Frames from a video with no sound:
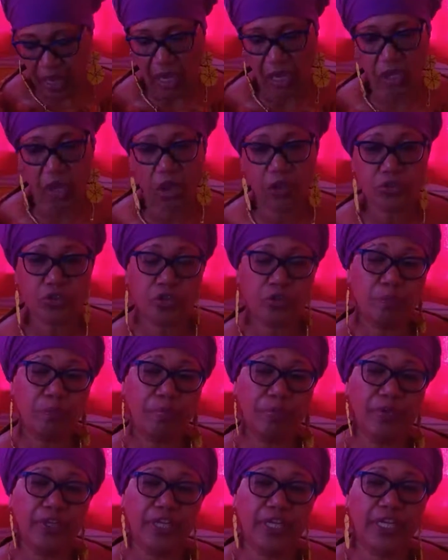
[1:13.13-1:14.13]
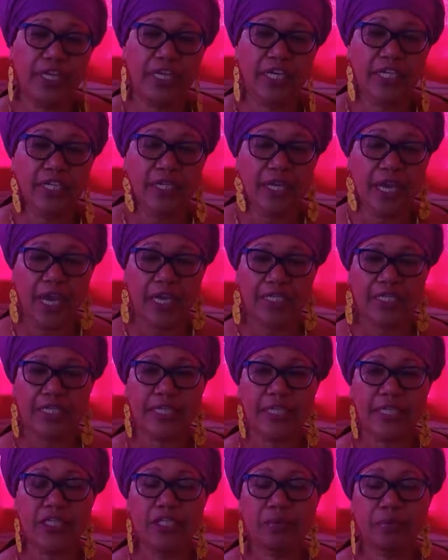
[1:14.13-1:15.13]
I also put in a
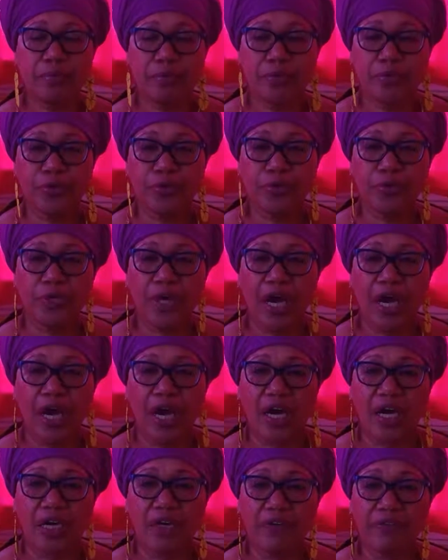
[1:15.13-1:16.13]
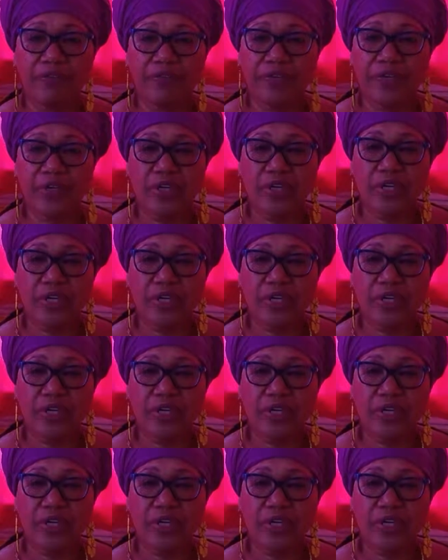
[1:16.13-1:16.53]
teaspoon of